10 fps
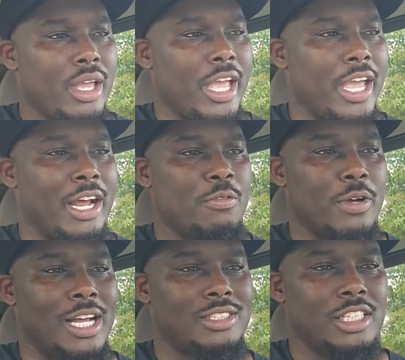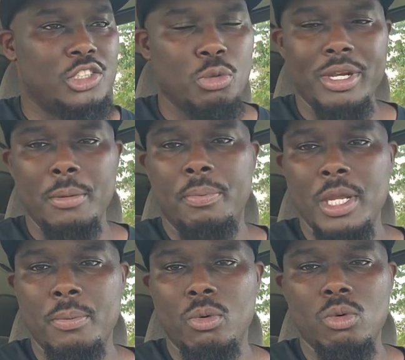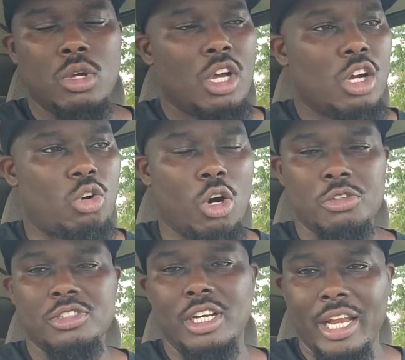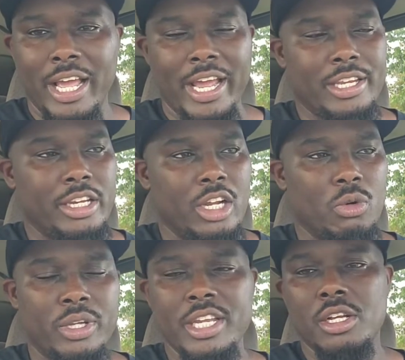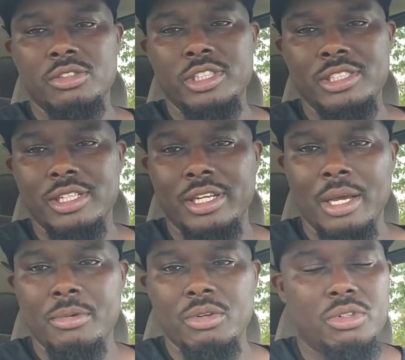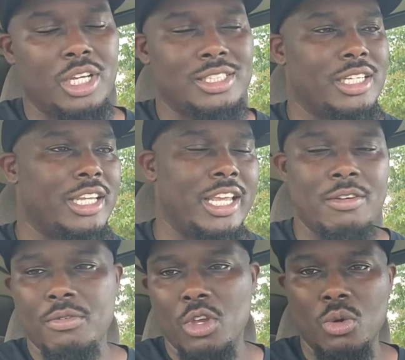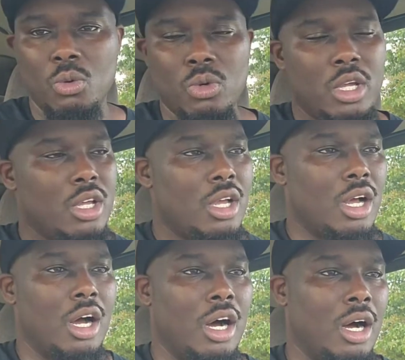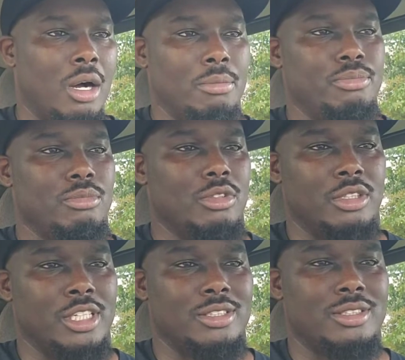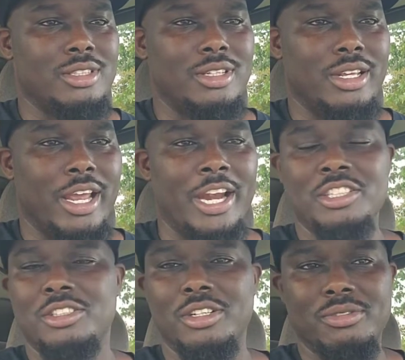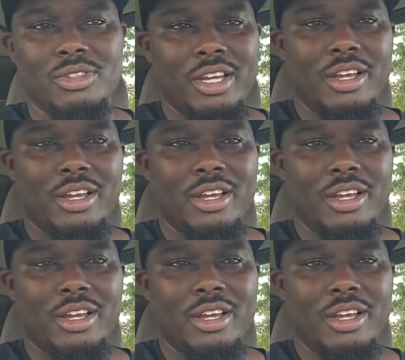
And I, I see too many people crossing the line. You know, getting your CCW doesn't give you uh, this extra